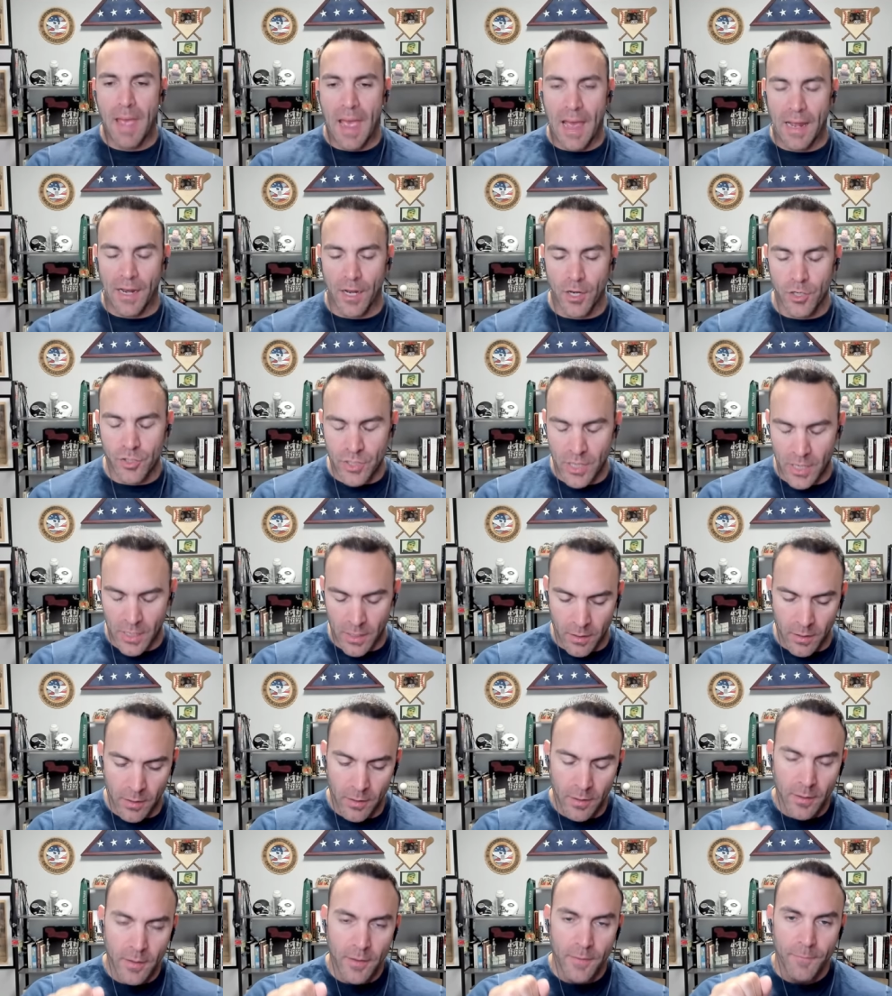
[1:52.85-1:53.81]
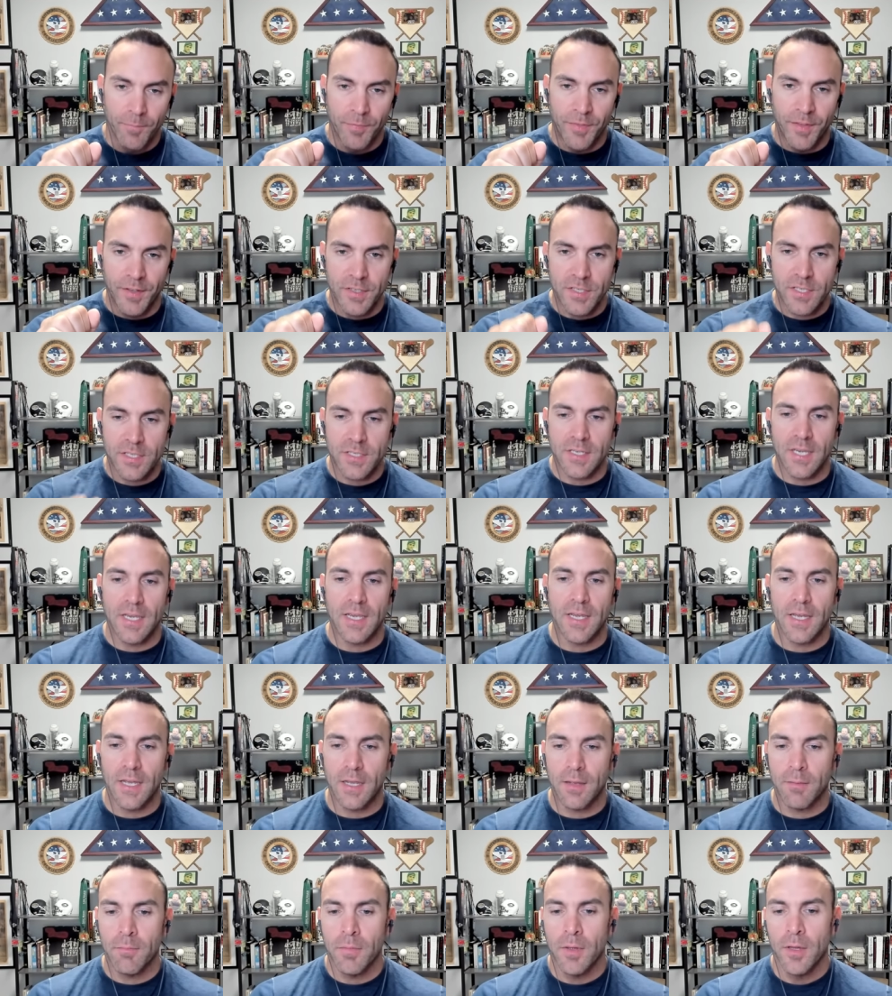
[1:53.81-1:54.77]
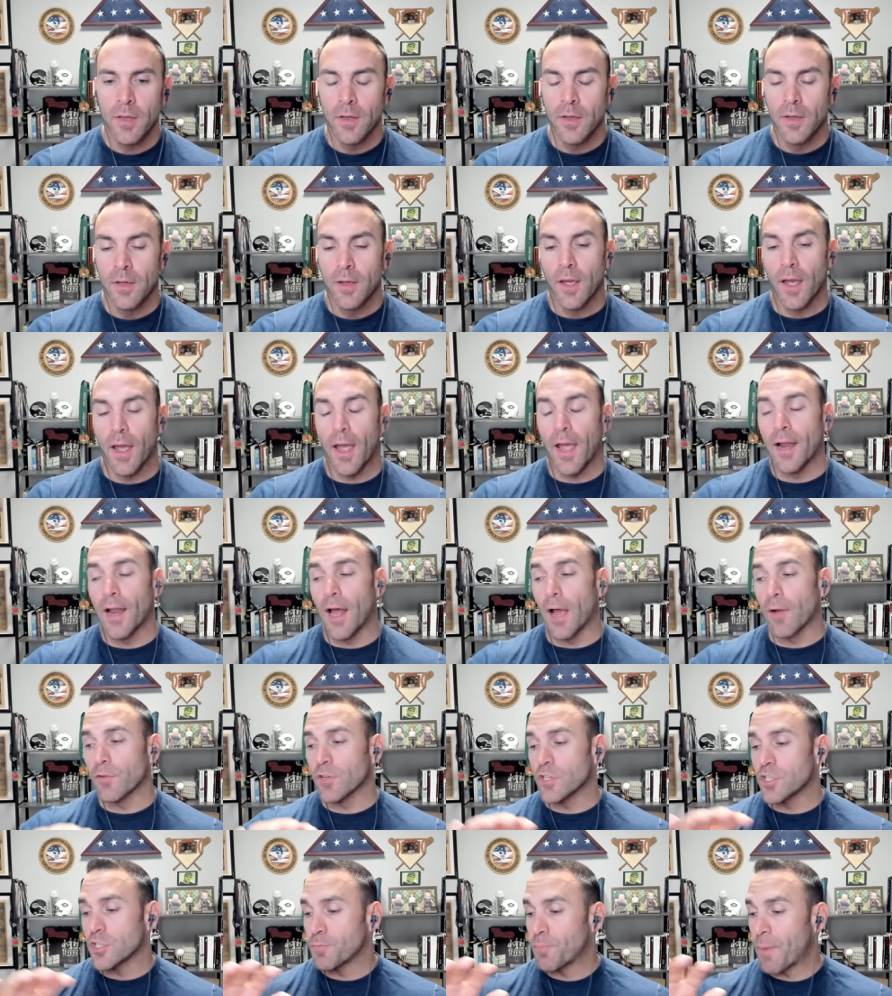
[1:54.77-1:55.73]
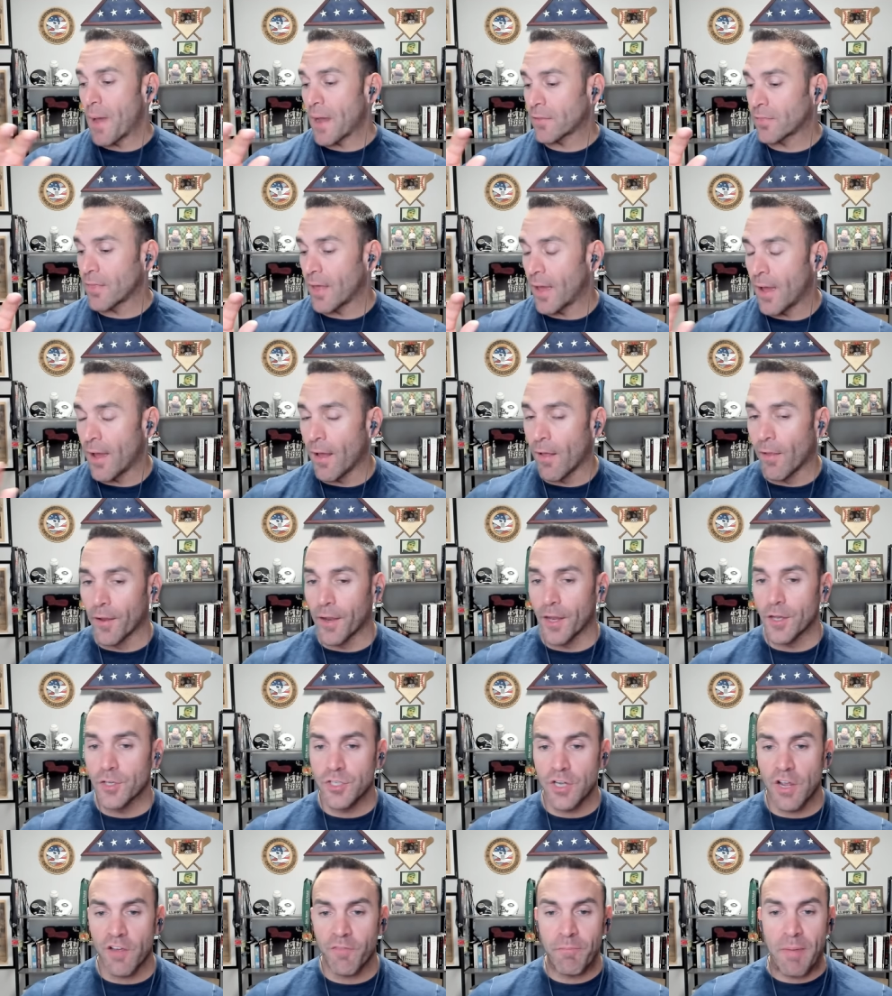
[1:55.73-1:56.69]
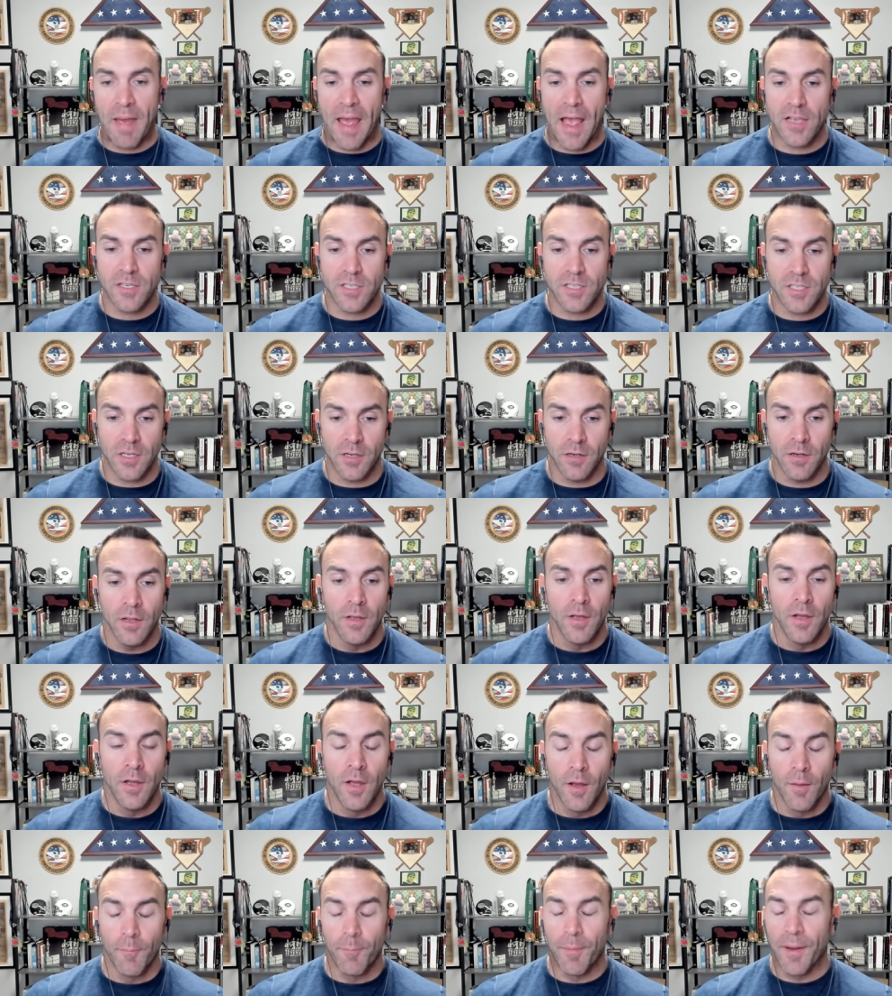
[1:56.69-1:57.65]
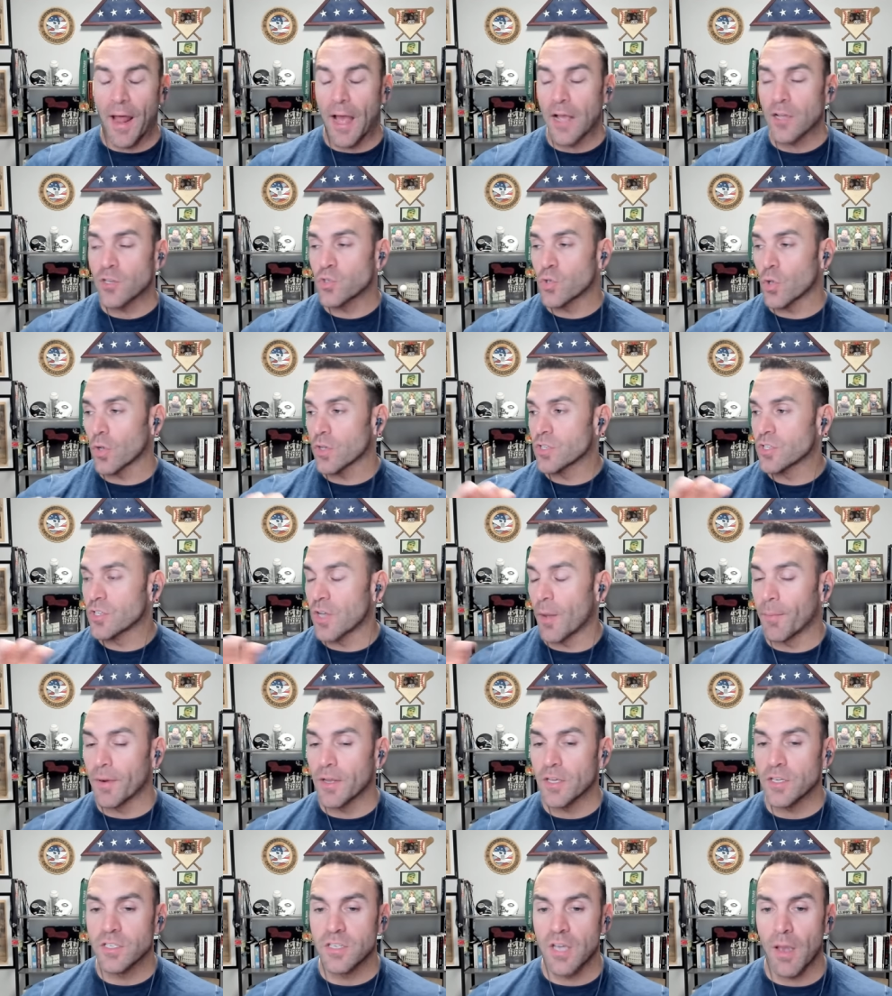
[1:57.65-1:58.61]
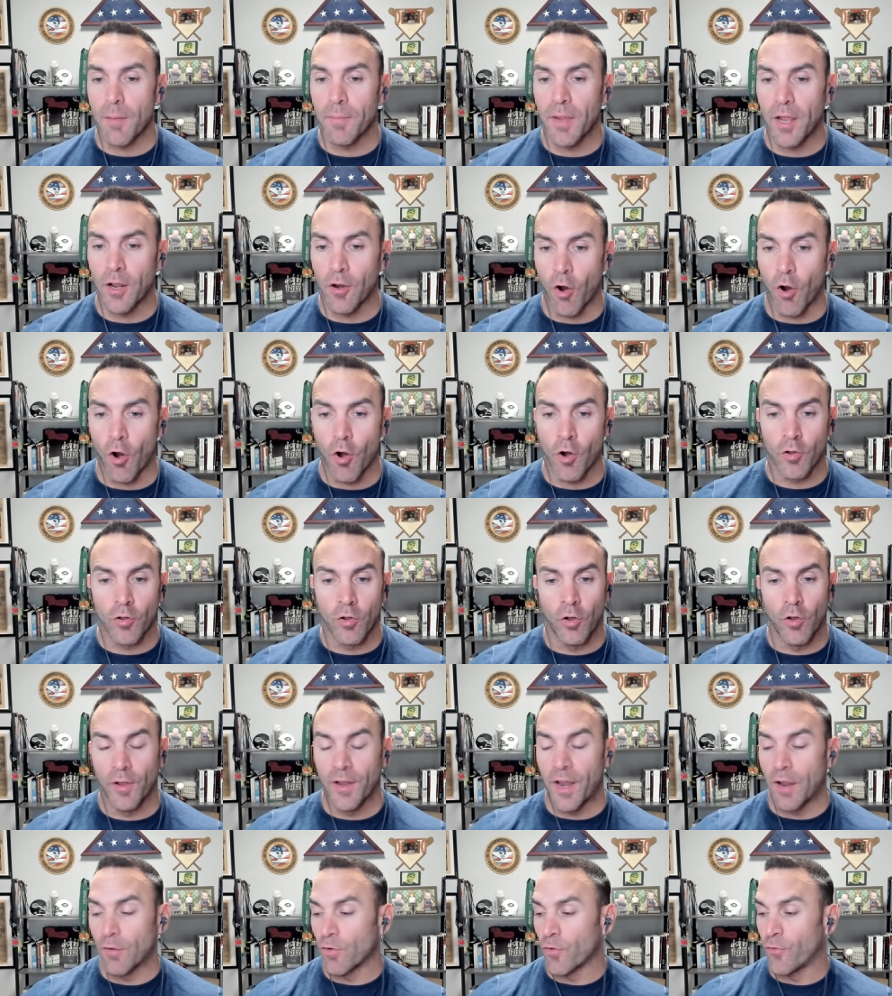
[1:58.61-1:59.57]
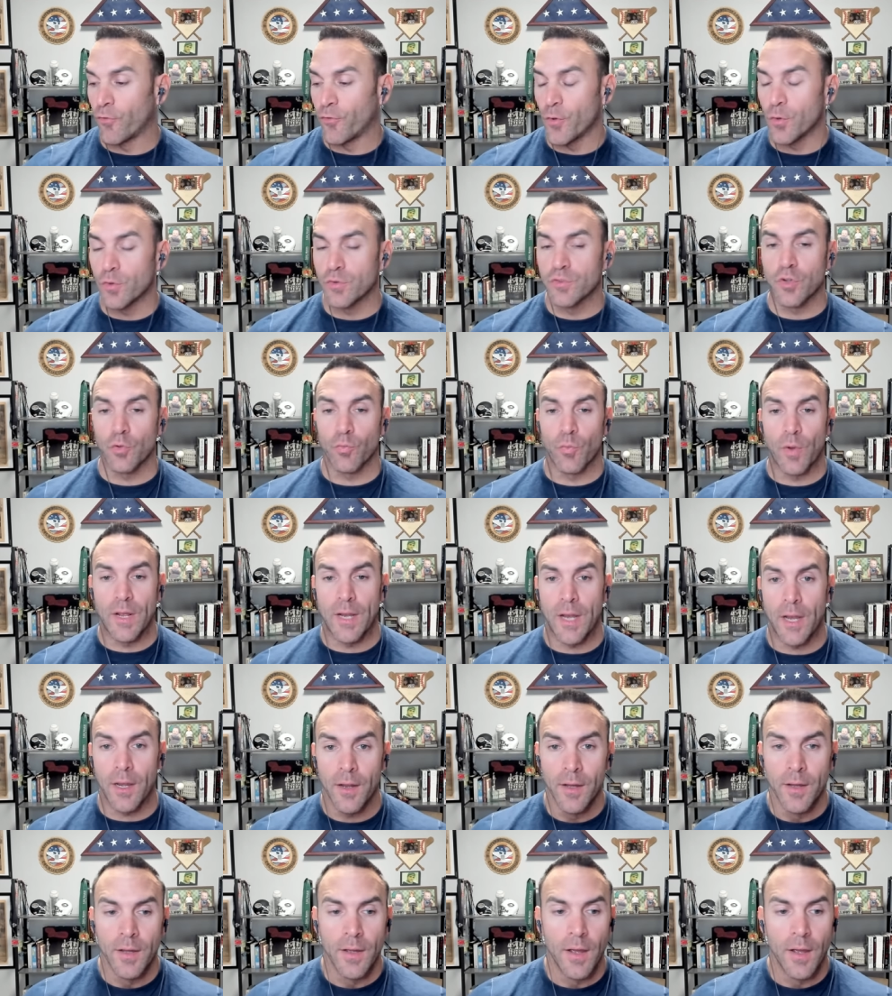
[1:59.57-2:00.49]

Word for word: managing this team, and I respect the hell out of Jeff Passan, but I saw somebody sent me an article, and I refused to read it,